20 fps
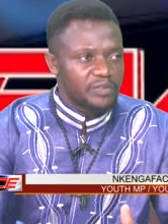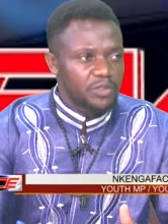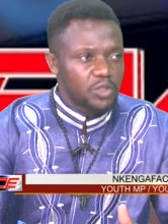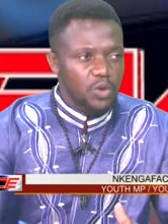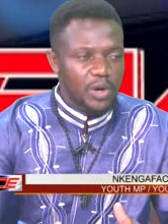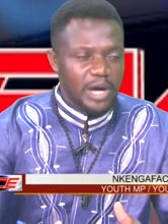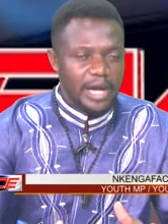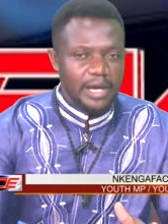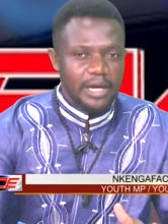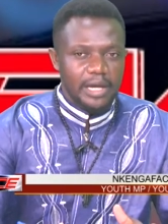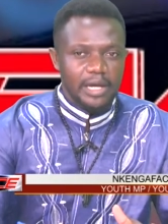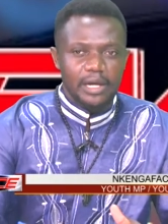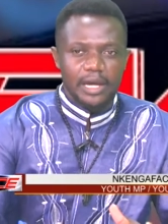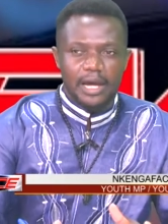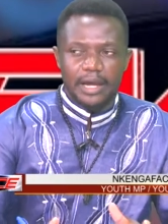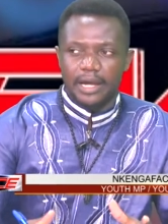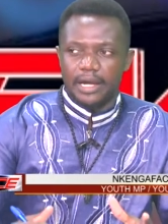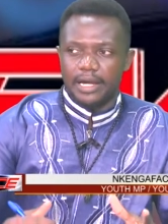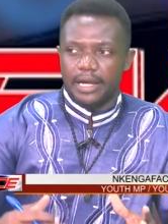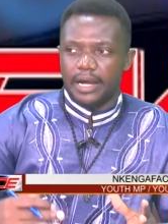So
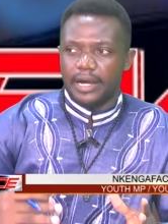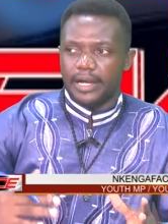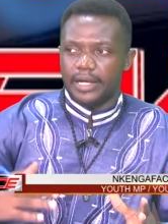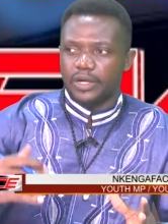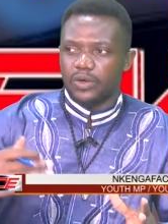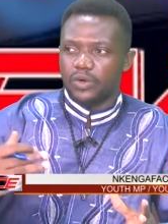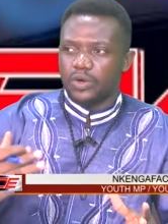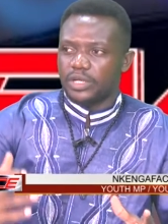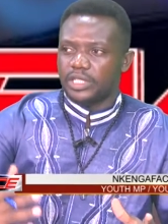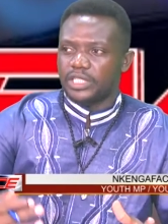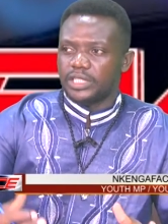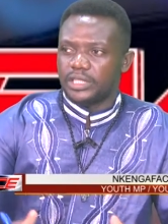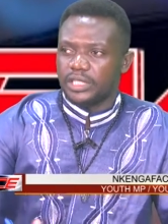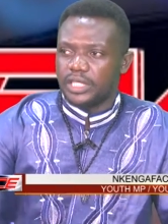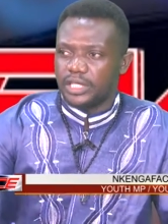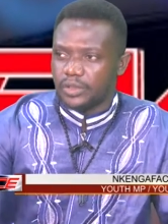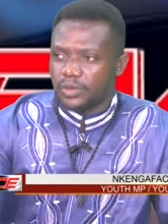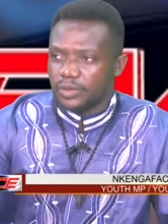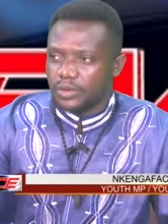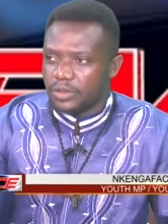I encourage the
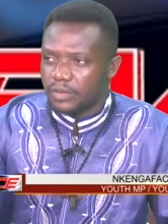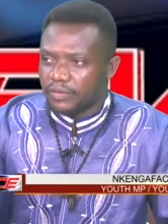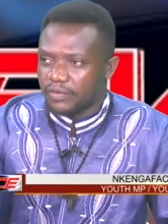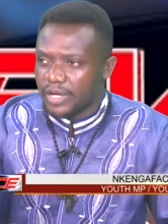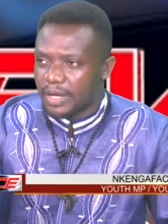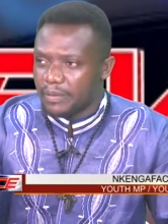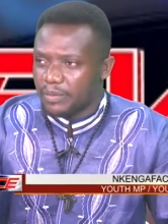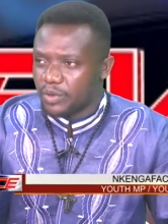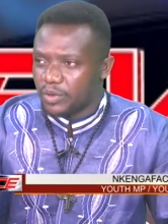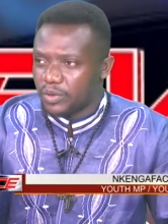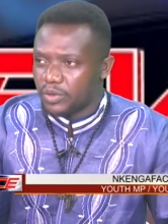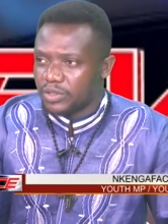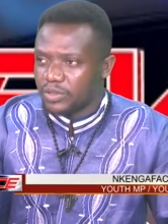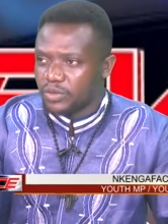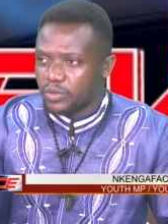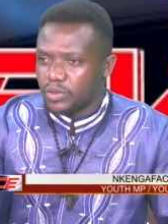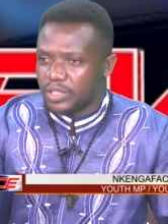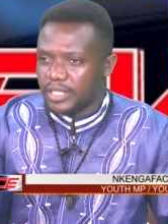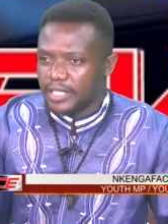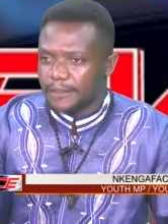youth of Cameroon
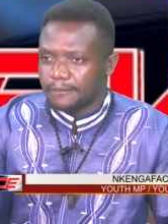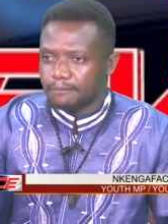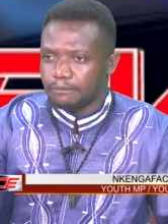to, like,